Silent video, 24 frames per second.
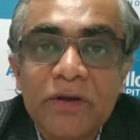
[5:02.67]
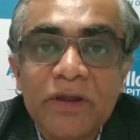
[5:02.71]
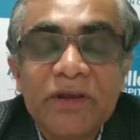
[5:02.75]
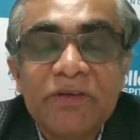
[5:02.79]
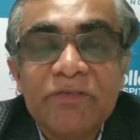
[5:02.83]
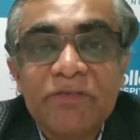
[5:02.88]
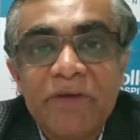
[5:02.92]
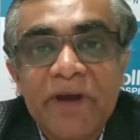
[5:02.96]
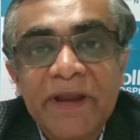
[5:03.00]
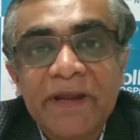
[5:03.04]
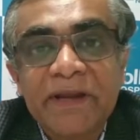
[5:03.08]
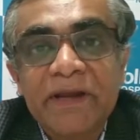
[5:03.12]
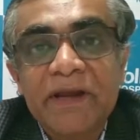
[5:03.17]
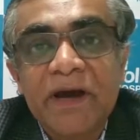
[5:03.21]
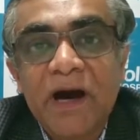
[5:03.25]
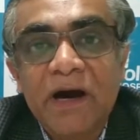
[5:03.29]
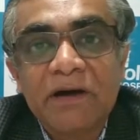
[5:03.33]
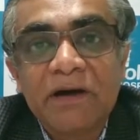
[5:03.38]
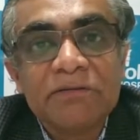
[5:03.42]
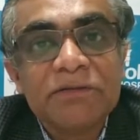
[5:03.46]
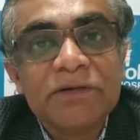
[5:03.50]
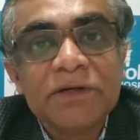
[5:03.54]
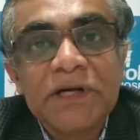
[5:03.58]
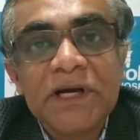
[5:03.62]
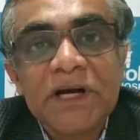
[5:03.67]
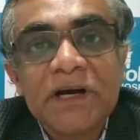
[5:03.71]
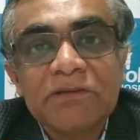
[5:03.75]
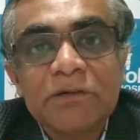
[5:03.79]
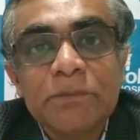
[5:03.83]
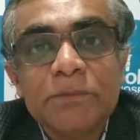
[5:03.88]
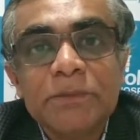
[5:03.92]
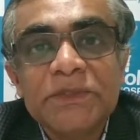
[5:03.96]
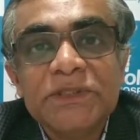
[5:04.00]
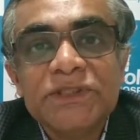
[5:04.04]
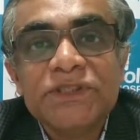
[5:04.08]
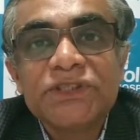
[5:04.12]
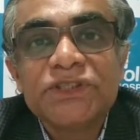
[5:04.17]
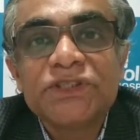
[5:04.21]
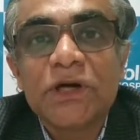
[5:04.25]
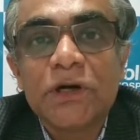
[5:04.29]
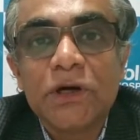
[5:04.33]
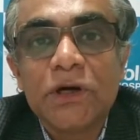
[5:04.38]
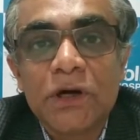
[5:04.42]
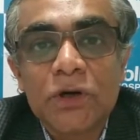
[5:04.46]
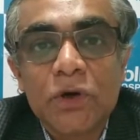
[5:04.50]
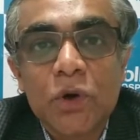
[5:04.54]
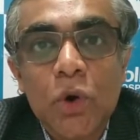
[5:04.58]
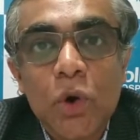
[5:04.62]
In fact, our governments
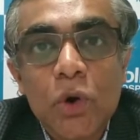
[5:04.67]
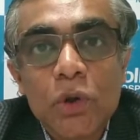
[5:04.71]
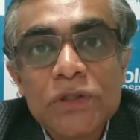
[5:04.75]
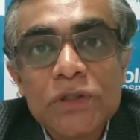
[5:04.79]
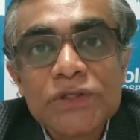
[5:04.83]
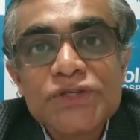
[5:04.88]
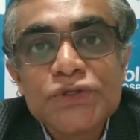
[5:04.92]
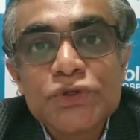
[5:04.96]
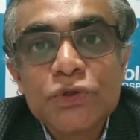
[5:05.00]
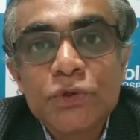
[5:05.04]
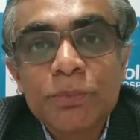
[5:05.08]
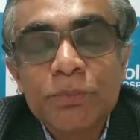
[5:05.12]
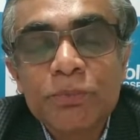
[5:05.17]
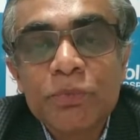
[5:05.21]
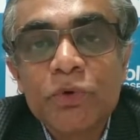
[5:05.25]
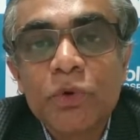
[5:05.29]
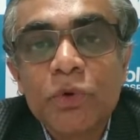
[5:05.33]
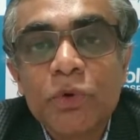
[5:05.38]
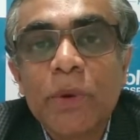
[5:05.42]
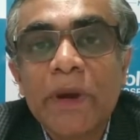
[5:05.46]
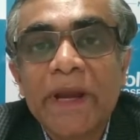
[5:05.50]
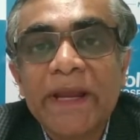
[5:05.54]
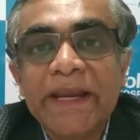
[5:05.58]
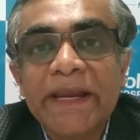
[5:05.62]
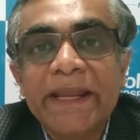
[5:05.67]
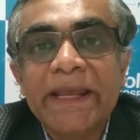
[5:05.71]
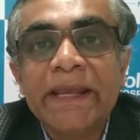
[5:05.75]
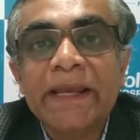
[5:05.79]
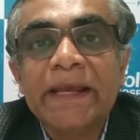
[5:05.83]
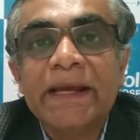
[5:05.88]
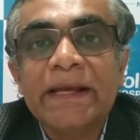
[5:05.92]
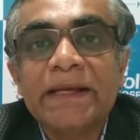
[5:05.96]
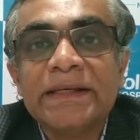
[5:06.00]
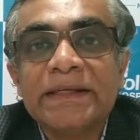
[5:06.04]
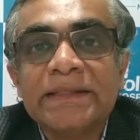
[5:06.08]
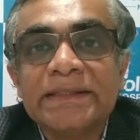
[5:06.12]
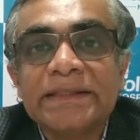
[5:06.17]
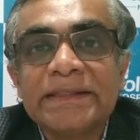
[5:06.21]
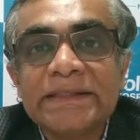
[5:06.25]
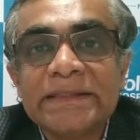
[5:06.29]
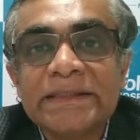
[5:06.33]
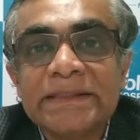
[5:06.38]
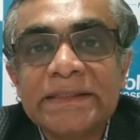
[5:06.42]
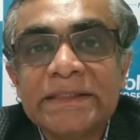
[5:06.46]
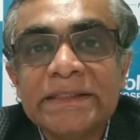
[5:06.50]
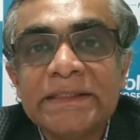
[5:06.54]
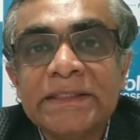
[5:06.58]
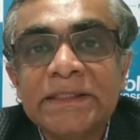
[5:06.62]
are also providing
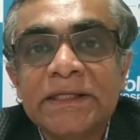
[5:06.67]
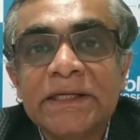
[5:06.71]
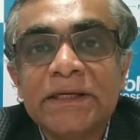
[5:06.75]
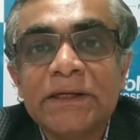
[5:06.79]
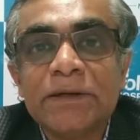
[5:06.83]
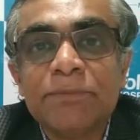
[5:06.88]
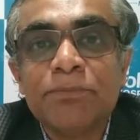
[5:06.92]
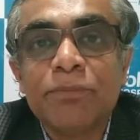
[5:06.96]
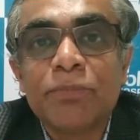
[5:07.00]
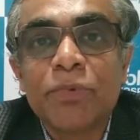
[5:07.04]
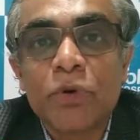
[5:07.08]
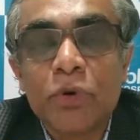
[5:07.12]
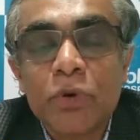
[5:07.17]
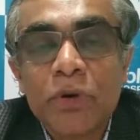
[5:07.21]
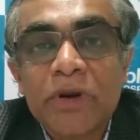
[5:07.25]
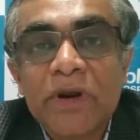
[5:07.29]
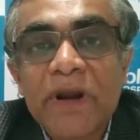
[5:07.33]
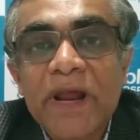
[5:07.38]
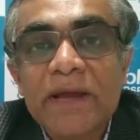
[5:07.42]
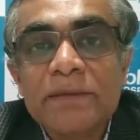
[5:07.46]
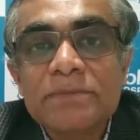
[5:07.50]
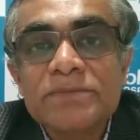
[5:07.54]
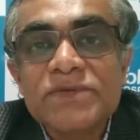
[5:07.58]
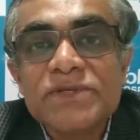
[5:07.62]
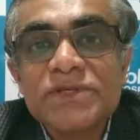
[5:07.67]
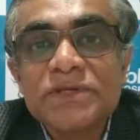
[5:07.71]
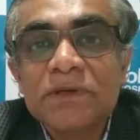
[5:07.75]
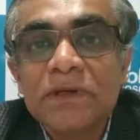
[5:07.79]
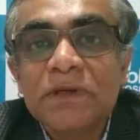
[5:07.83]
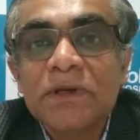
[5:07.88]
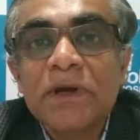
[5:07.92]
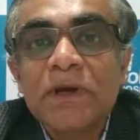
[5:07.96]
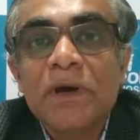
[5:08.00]
certain programs